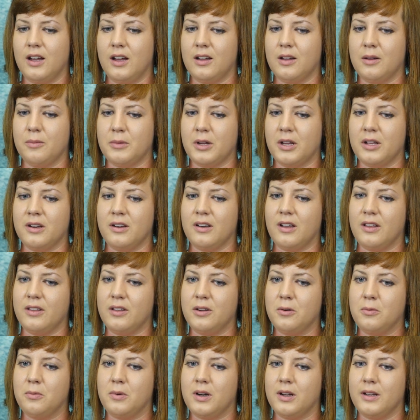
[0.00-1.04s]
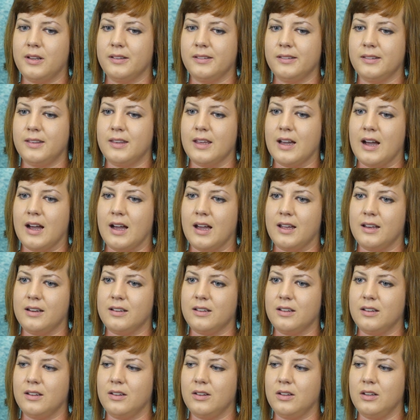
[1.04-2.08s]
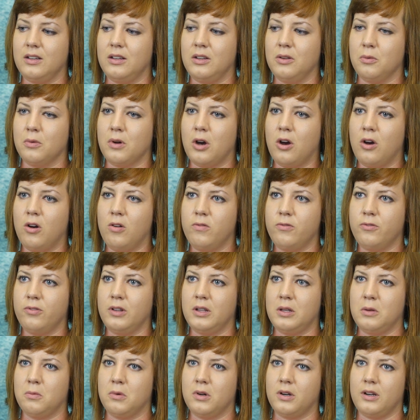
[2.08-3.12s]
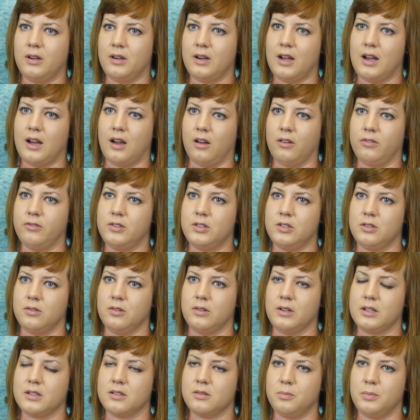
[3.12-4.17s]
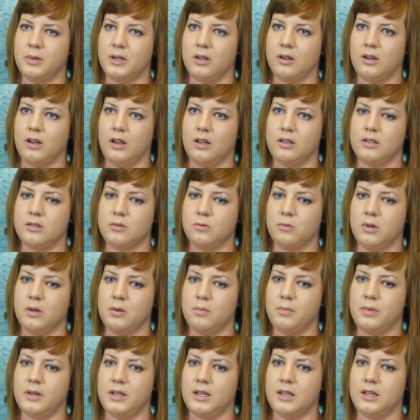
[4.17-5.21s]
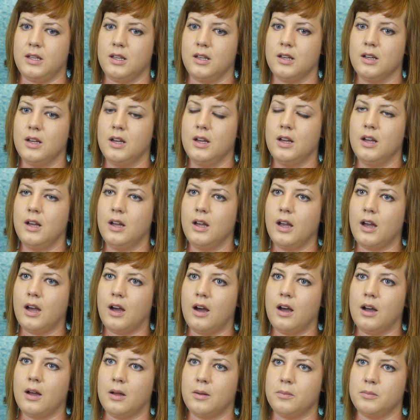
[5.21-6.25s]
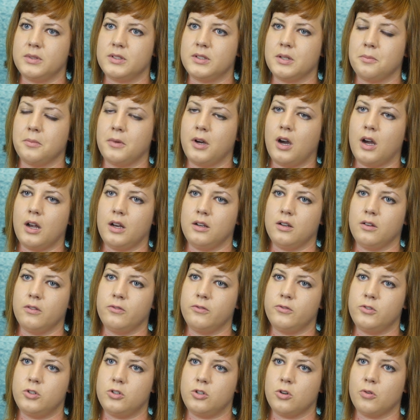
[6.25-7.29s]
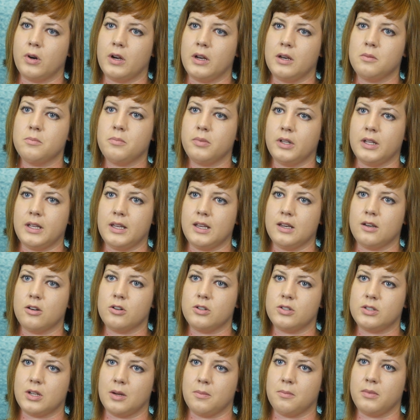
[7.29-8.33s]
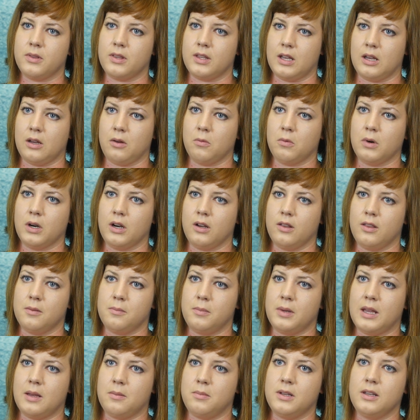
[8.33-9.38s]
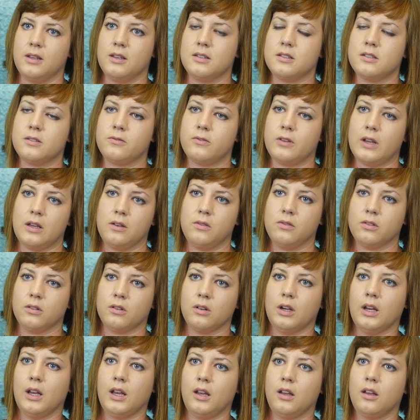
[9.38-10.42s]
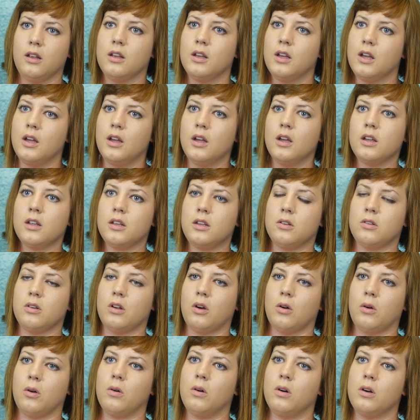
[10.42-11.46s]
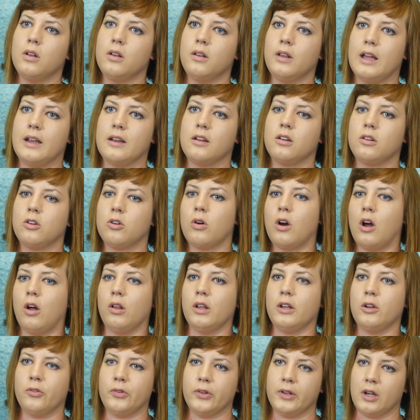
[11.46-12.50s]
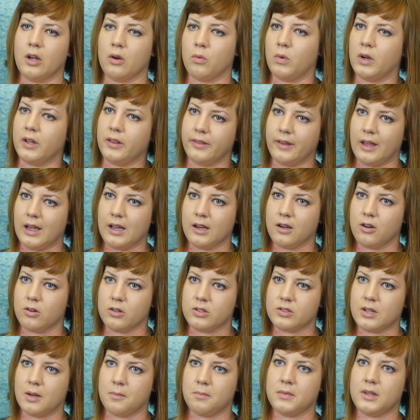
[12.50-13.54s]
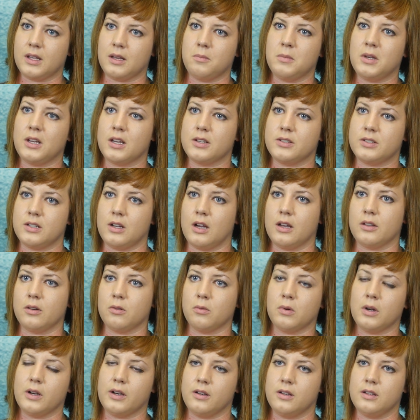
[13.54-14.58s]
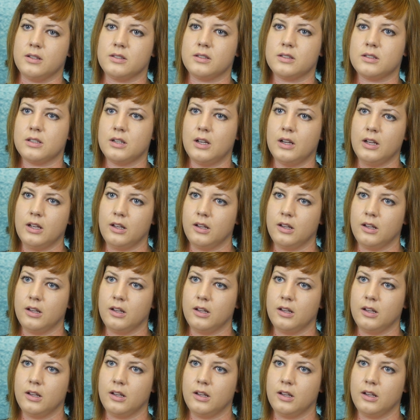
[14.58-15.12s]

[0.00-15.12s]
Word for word: Another one that you hopefully wouldn't have to experience would be some kind of joint bleed or something where the baby is favoring, you know, like crawling only on one leg or something because the other one is